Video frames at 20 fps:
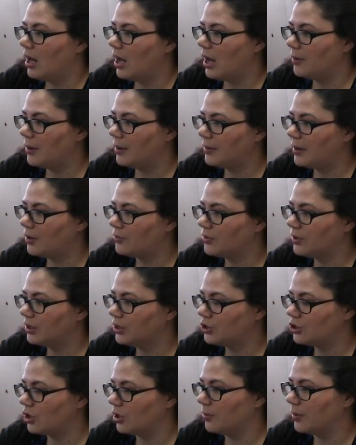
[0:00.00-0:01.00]
Um, I'm not
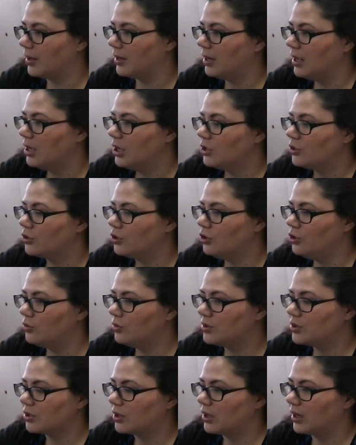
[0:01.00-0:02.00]
really sure, but the new
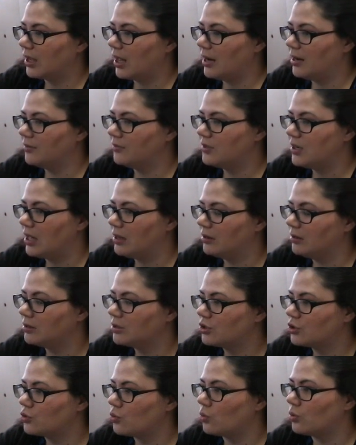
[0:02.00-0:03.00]
ones are going to kind of tell a
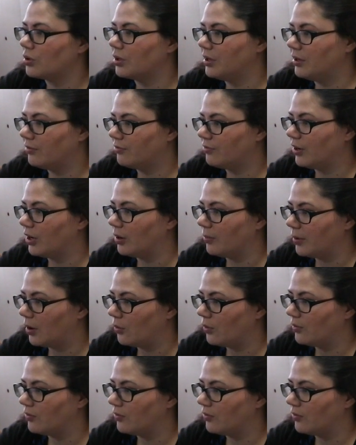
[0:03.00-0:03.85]
story of Faribault.